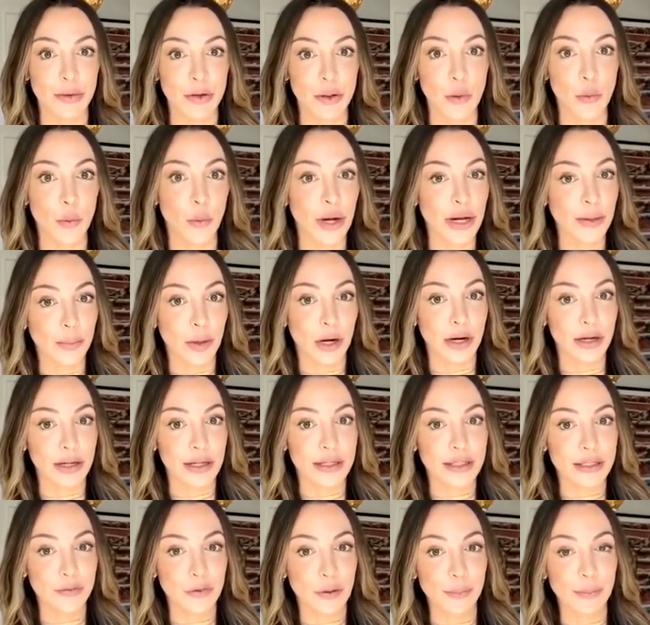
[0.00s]
the white
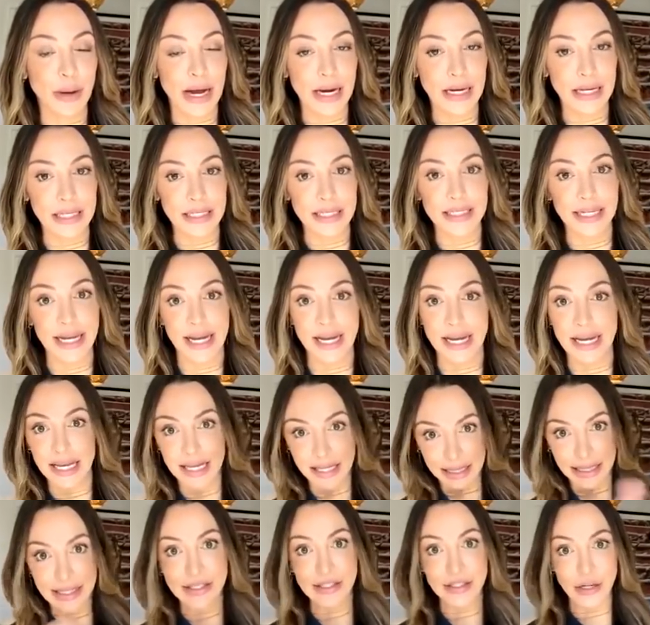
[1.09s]
yes, parties back yes, in the day in
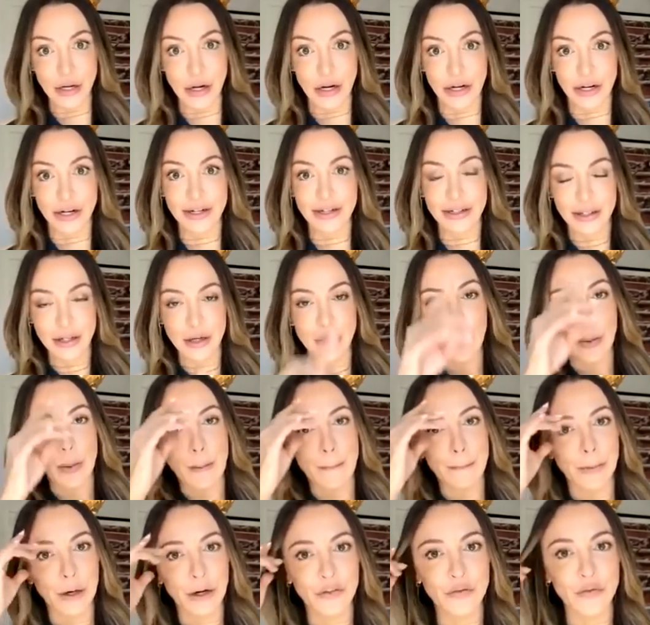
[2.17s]
this yard.
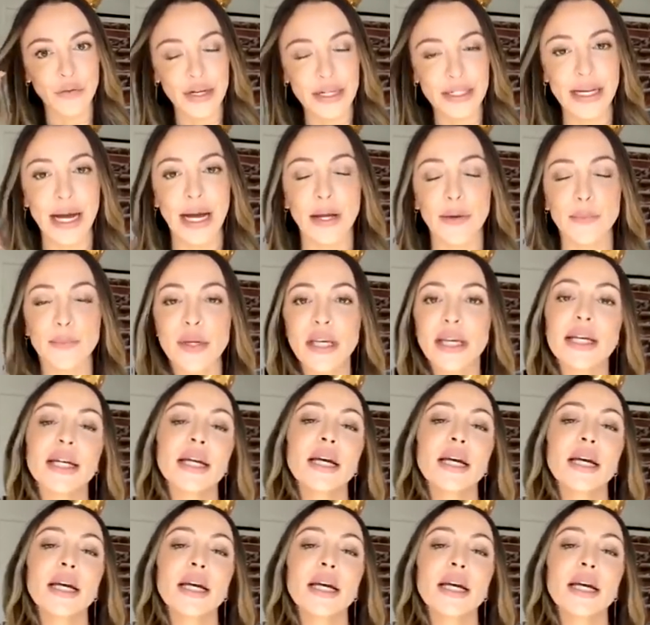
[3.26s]
Perfect timing.